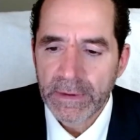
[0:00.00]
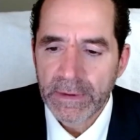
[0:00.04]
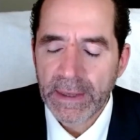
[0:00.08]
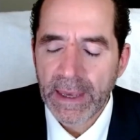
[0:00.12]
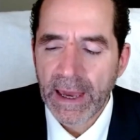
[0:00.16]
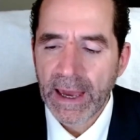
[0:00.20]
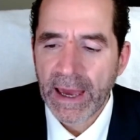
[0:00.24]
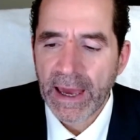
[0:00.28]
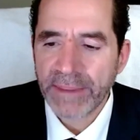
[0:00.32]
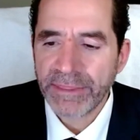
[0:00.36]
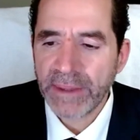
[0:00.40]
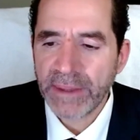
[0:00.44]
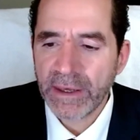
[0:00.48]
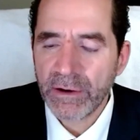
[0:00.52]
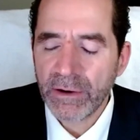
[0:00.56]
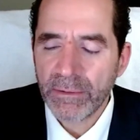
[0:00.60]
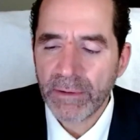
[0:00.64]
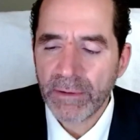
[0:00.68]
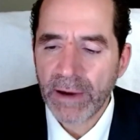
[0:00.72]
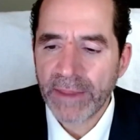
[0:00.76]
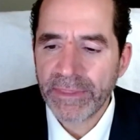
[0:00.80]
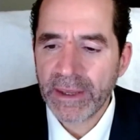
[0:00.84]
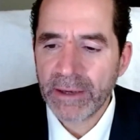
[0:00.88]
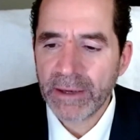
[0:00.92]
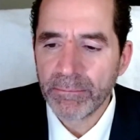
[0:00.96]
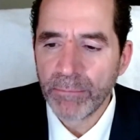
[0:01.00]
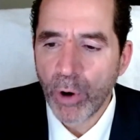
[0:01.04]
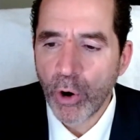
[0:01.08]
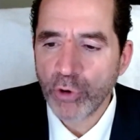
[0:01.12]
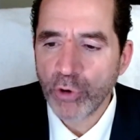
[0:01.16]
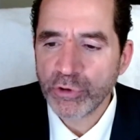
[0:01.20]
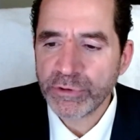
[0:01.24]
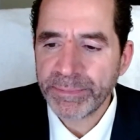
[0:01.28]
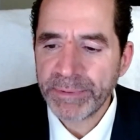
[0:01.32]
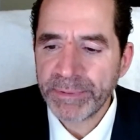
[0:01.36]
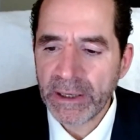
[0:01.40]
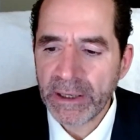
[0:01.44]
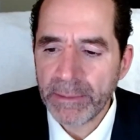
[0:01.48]
Yeah, I think
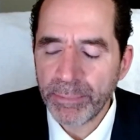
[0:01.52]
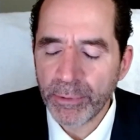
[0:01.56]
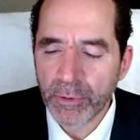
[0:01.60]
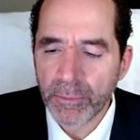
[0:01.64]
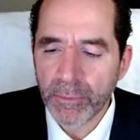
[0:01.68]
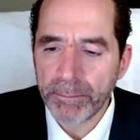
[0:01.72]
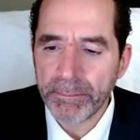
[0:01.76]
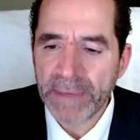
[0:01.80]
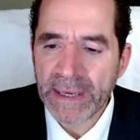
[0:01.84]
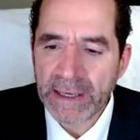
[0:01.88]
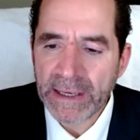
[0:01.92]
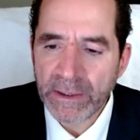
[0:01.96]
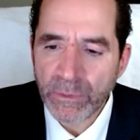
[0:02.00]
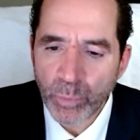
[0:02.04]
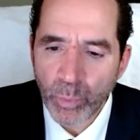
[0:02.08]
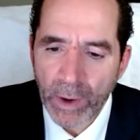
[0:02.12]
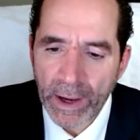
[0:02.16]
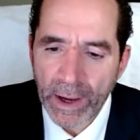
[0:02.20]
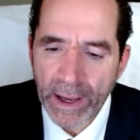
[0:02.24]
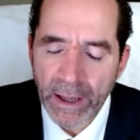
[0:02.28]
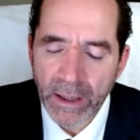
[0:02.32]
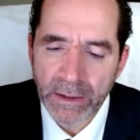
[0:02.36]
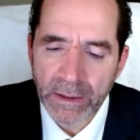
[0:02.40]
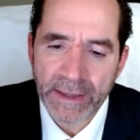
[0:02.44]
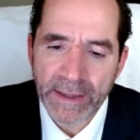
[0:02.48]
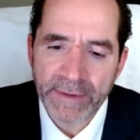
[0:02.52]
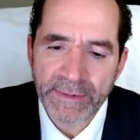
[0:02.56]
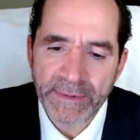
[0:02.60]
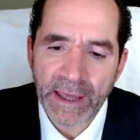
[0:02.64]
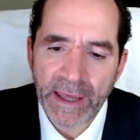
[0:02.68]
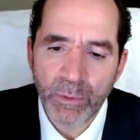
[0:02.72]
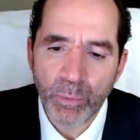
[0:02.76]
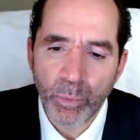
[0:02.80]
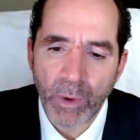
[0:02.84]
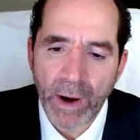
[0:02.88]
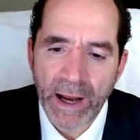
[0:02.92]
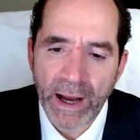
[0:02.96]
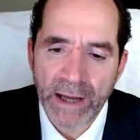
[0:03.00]
most people mean well and
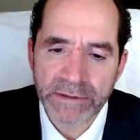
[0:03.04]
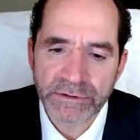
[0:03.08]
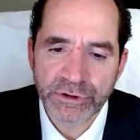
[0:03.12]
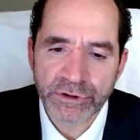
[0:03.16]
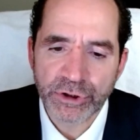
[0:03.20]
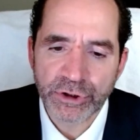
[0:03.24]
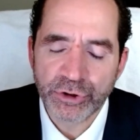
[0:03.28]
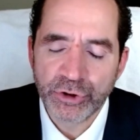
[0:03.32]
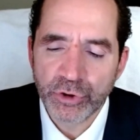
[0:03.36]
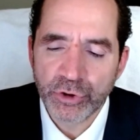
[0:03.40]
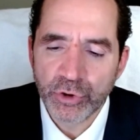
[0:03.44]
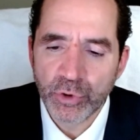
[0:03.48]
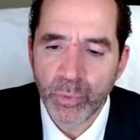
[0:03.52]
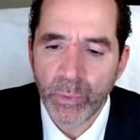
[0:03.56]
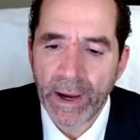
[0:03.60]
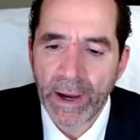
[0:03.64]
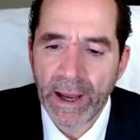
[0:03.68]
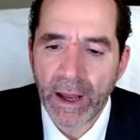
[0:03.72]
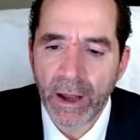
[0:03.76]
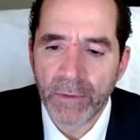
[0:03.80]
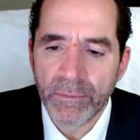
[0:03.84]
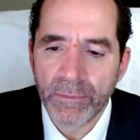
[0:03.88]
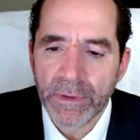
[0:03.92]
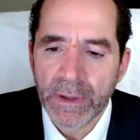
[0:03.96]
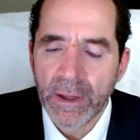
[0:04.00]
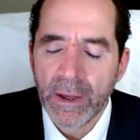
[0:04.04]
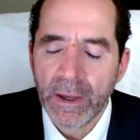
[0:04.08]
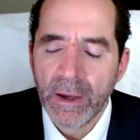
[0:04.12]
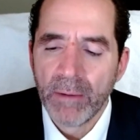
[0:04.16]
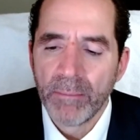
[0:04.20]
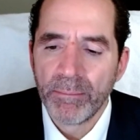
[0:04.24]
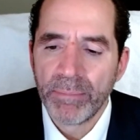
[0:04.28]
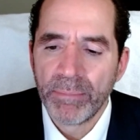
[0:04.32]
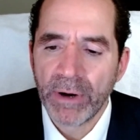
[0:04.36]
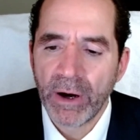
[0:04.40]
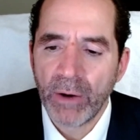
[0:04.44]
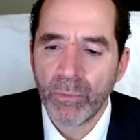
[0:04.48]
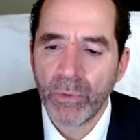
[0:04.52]
they want to do well,
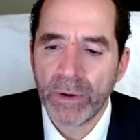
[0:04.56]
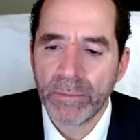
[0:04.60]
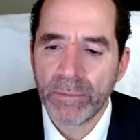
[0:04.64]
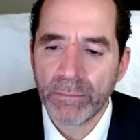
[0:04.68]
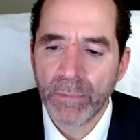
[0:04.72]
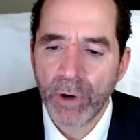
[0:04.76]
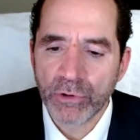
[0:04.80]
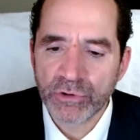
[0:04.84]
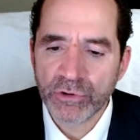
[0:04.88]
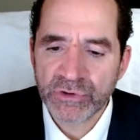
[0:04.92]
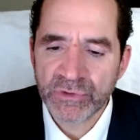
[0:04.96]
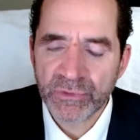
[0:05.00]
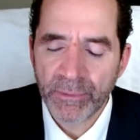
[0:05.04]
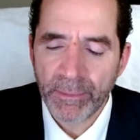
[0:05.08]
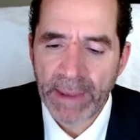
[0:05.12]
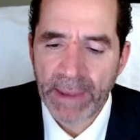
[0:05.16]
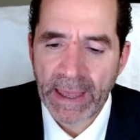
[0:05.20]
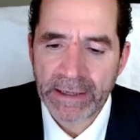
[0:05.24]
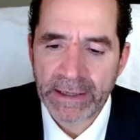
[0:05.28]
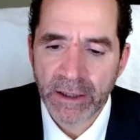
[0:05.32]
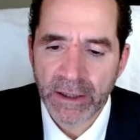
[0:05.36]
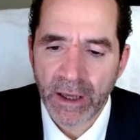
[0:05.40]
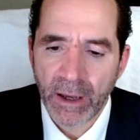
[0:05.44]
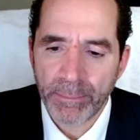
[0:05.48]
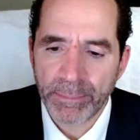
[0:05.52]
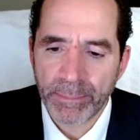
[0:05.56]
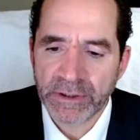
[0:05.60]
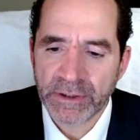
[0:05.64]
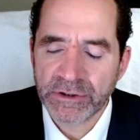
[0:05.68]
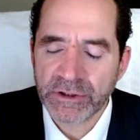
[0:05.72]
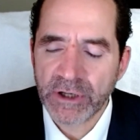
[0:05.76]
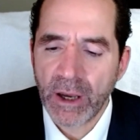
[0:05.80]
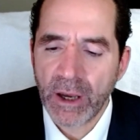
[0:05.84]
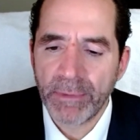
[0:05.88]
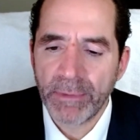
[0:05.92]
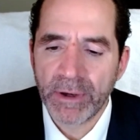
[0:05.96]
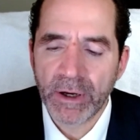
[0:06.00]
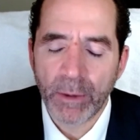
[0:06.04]
but what most of them end up is
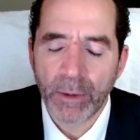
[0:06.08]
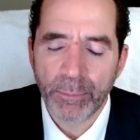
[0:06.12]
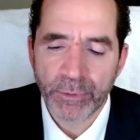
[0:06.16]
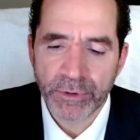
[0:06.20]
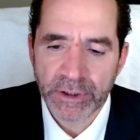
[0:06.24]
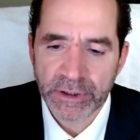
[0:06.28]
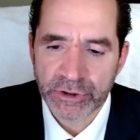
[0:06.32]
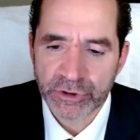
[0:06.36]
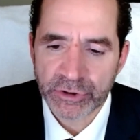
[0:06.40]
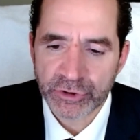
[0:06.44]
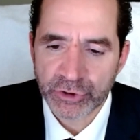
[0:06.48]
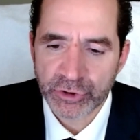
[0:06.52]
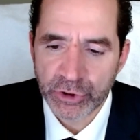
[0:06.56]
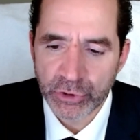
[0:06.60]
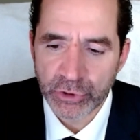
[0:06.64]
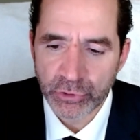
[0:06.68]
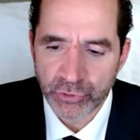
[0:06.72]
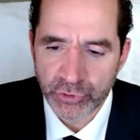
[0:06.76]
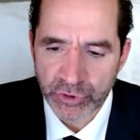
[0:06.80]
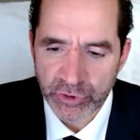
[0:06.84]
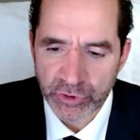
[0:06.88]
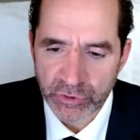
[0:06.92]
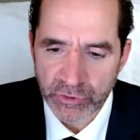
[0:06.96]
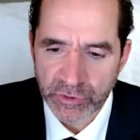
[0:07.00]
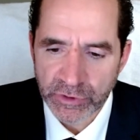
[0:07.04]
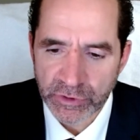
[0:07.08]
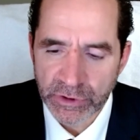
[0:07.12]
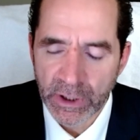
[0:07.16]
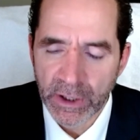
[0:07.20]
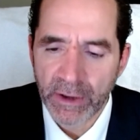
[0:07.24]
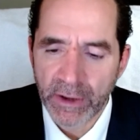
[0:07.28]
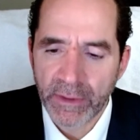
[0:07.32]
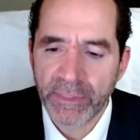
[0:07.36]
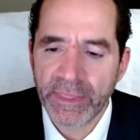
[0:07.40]
coming up with excuses.